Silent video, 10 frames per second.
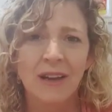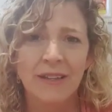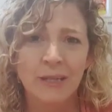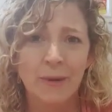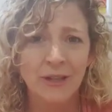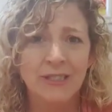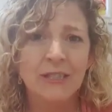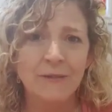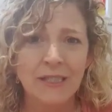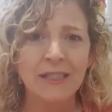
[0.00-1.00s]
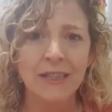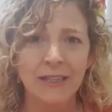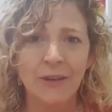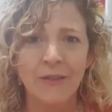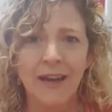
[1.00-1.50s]
I suppose, lifting the
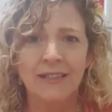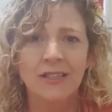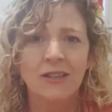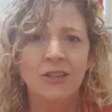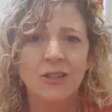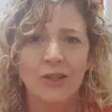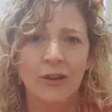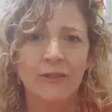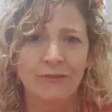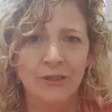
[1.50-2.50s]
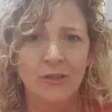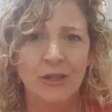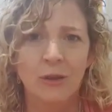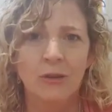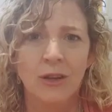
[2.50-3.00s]
lid on that so that you don't feel
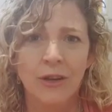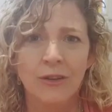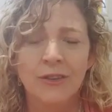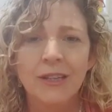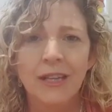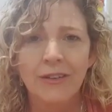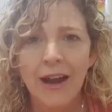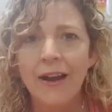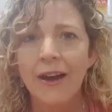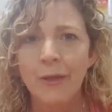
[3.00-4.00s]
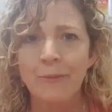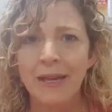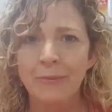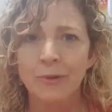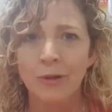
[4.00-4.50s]
so alone, that there are other
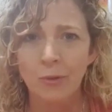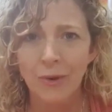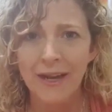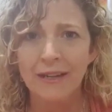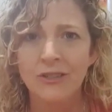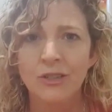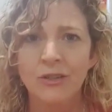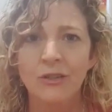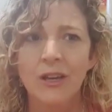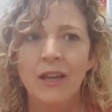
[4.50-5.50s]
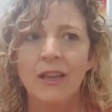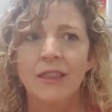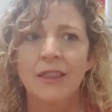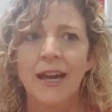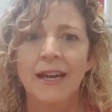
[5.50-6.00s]
people around you
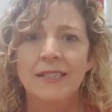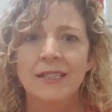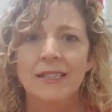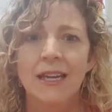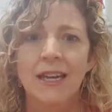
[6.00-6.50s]
that